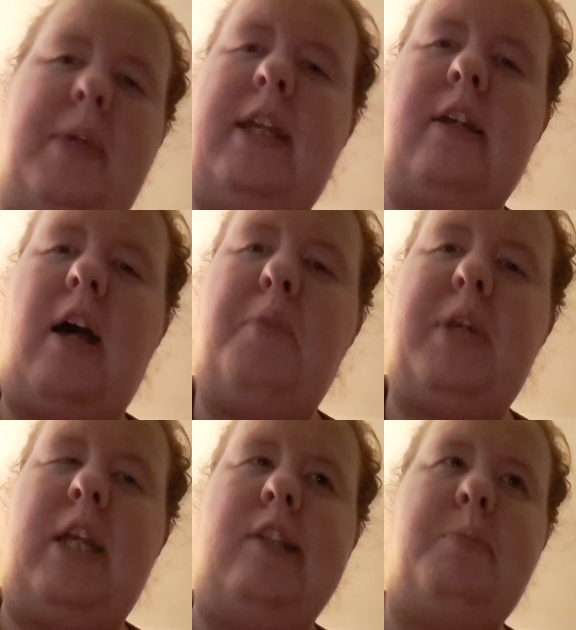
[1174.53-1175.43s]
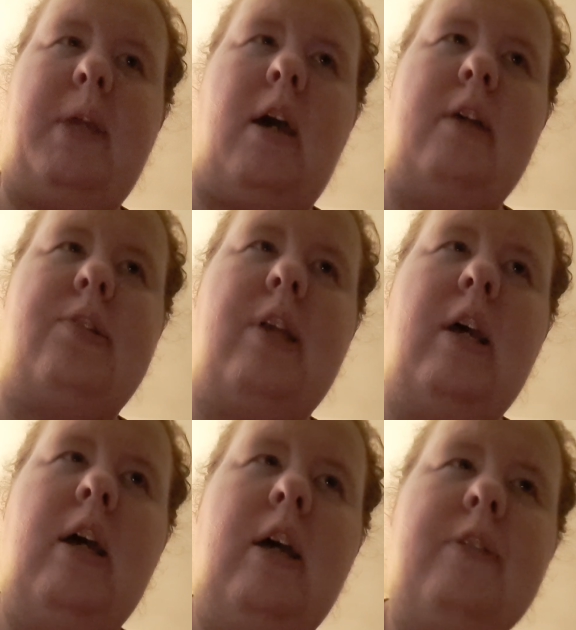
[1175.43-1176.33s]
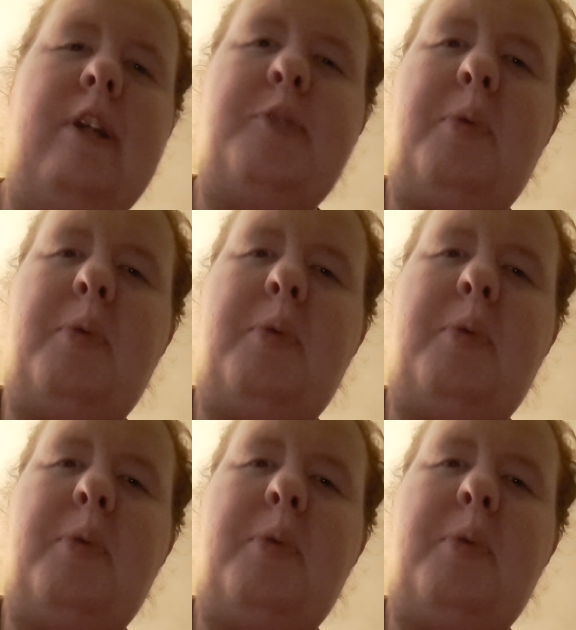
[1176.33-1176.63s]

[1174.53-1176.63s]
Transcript: media companies because that's